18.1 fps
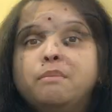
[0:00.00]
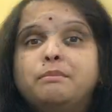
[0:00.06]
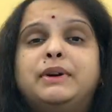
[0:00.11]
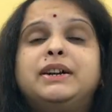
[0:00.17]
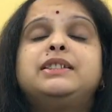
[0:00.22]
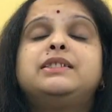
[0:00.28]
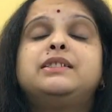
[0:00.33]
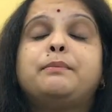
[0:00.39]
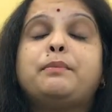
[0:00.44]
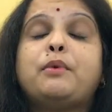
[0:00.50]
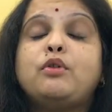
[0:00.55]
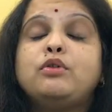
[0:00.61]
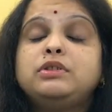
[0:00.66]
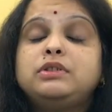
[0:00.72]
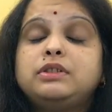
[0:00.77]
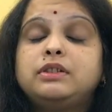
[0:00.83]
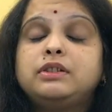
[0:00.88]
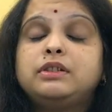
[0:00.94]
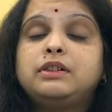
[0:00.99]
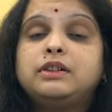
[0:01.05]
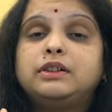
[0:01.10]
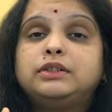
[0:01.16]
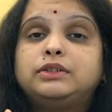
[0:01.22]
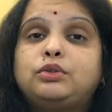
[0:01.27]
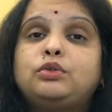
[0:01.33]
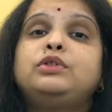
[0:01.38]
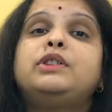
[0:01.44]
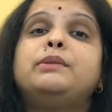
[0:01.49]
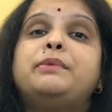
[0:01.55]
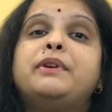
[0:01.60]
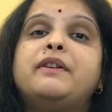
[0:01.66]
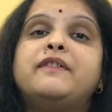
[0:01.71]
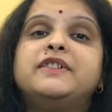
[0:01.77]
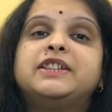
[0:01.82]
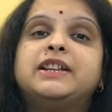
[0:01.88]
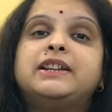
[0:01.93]
But suppose through the
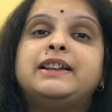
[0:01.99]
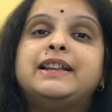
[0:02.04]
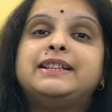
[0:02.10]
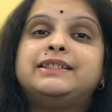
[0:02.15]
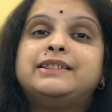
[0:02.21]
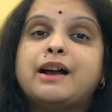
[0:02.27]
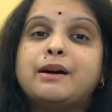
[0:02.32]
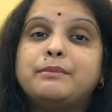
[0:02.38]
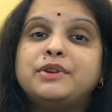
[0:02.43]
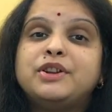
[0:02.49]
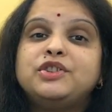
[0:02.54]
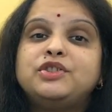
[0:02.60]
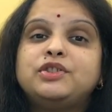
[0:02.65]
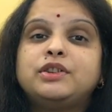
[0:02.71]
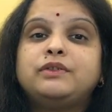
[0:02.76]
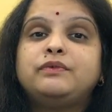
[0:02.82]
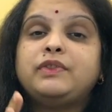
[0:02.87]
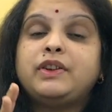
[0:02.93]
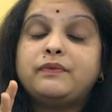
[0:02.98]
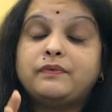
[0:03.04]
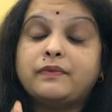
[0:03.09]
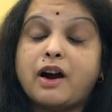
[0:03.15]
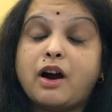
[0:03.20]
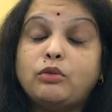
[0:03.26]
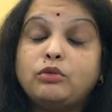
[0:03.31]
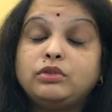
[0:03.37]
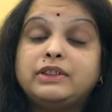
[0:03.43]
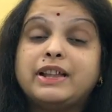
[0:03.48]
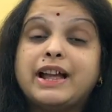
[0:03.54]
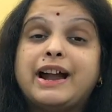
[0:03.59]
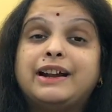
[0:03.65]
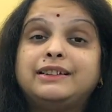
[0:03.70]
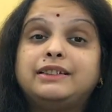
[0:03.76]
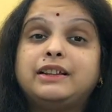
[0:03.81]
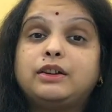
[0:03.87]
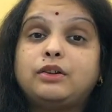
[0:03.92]
pervaginal examination we found
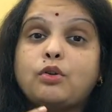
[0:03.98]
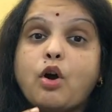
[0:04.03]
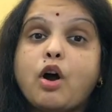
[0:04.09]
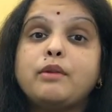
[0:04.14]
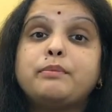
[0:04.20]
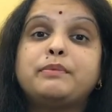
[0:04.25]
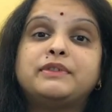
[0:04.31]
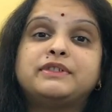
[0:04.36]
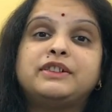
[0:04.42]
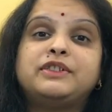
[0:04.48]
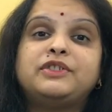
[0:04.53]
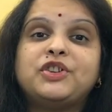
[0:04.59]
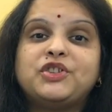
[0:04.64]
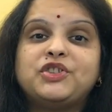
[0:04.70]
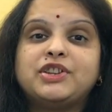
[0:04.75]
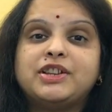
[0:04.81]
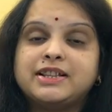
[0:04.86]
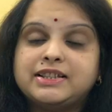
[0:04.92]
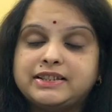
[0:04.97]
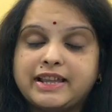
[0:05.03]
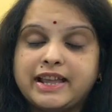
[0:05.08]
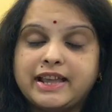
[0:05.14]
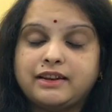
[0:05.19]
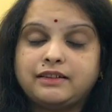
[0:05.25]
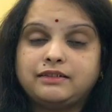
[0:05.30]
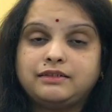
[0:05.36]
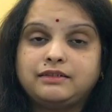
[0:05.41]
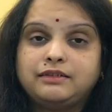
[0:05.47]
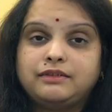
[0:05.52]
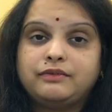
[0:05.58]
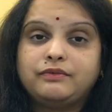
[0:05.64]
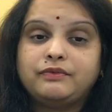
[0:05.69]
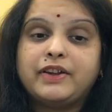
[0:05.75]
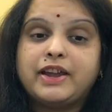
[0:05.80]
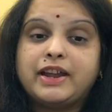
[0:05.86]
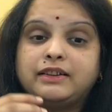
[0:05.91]
that the cord presentation is there,
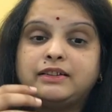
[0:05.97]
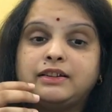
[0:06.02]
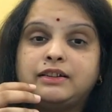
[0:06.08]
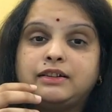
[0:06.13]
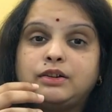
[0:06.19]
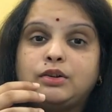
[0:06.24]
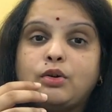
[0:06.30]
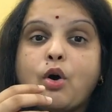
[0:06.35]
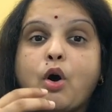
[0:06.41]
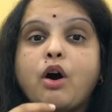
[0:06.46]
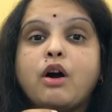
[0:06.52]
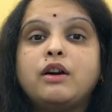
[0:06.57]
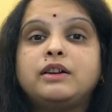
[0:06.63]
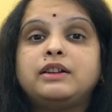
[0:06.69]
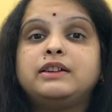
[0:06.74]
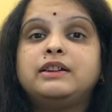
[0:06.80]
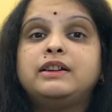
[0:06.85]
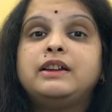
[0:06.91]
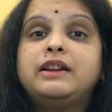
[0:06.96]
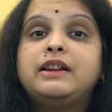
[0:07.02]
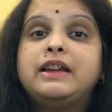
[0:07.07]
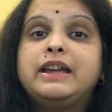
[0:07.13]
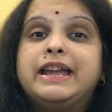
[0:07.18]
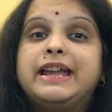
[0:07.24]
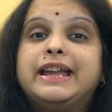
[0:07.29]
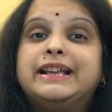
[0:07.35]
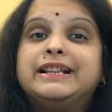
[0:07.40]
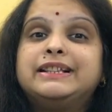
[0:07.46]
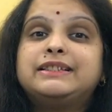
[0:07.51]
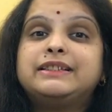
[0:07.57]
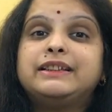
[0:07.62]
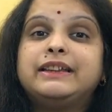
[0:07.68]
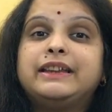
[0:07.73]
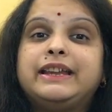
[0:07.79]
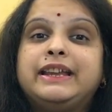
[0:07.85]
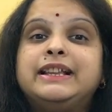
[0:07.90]
where the cord is
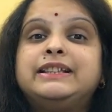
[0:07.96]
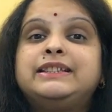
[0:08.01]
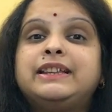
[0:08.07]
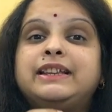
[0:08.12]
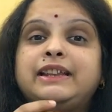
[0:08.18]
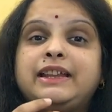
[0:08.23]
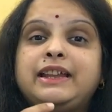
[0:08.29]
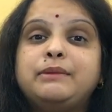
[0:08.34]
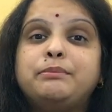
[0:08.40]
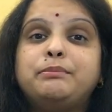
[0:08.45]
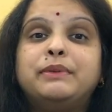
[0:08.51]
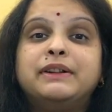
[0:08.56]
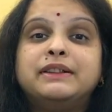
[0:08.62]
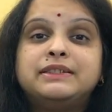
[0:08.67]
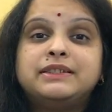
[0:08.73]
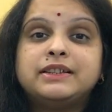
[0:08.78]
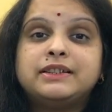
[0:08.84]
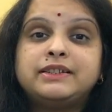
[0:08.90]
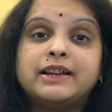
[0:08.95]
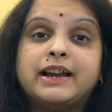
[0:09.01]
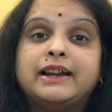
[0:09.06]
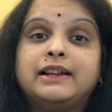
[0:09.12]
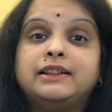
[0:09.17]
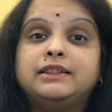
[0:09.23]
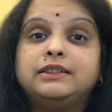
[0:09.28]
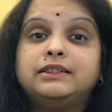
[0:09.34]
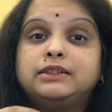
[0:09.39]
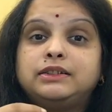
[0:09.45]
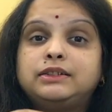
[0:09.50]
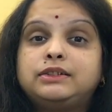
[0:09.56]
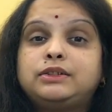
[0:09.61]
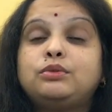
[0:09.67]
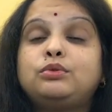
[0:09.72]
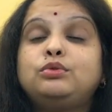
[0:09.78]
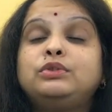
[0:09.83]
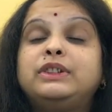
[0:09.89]
easily pulsatile
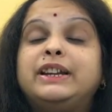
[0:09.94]
through